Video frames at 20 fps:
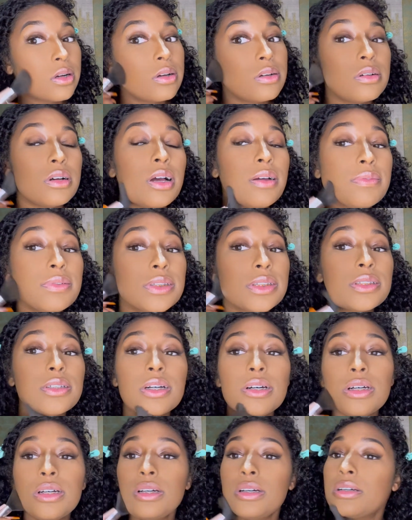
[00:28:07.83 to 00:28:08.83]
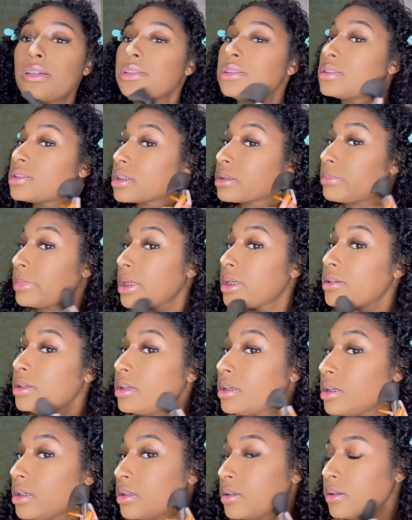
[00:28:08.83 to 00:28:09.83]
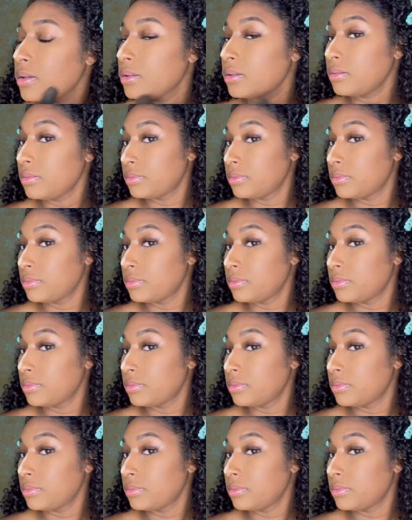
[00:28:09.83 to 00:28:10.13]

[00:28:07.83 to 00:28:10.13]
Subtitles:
I was stuck in my head.